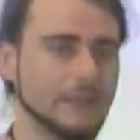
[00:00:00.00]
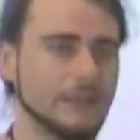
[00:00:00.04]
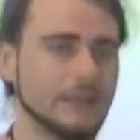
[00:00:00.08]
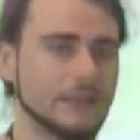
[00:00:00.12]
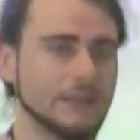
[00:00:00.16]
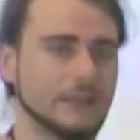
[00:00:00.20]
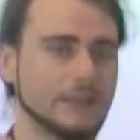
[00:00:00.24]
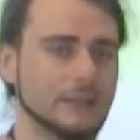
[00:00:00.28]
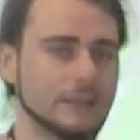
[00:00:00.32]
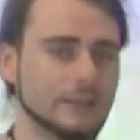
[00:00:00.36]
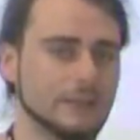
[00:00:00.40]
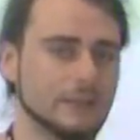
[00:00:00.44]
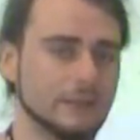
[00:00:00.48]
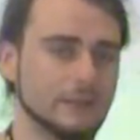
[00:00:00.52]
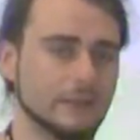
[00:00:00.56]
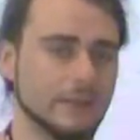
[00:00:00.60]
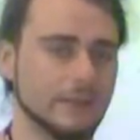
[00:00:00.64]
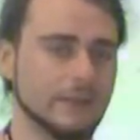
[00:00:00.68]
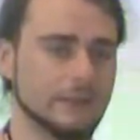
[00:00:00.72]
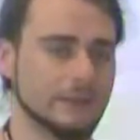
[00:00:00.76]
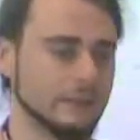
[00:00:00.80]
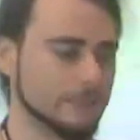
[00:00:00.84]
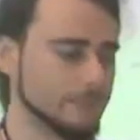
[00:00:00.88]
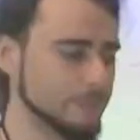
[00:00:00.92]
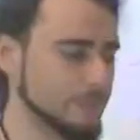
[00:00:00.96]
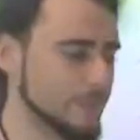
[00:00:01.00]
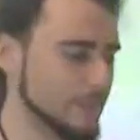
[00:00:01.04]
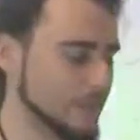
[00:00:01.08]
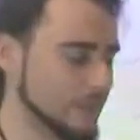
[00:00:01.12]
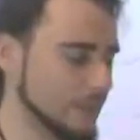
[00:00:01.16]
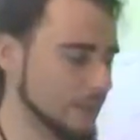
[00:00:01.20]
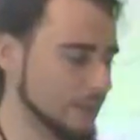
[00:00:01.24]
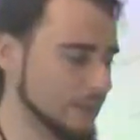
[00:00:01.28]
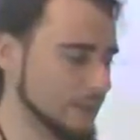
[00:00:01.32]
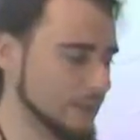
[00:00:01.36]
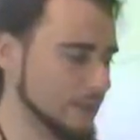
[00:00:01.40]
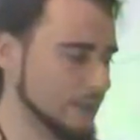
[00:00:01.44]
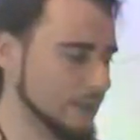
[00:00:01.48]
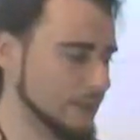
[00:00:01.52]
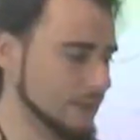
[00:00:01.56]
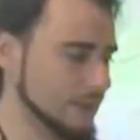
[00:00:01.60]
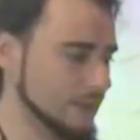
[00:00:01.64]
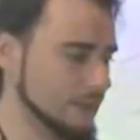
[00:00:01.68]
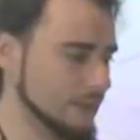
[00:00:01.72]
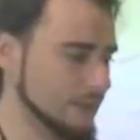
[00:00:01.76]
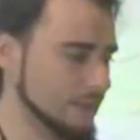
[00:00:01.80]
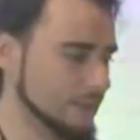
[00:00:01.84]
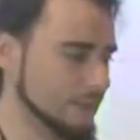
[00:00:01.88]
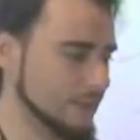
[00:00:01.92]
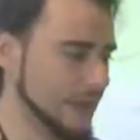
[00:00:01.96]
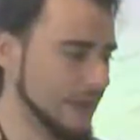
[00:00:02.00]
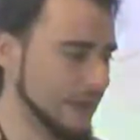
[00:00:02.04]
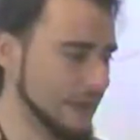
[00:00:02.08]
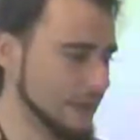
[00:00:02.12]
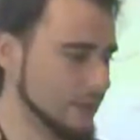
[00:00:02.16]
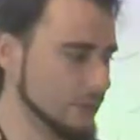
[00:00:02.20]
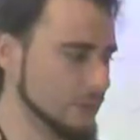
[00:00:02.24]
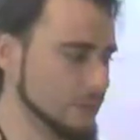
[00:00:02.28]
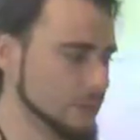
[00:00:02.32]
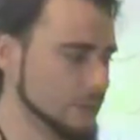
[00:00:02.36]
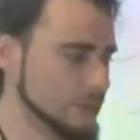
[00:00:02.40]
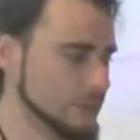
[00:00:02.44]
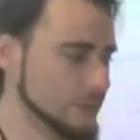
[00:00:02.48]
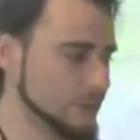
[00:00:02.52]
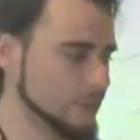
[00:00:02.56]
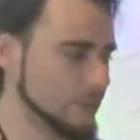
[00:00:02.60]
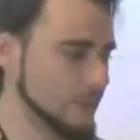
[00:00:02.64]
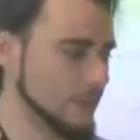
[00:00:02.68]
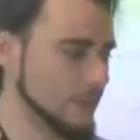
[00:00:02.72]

uh, real values,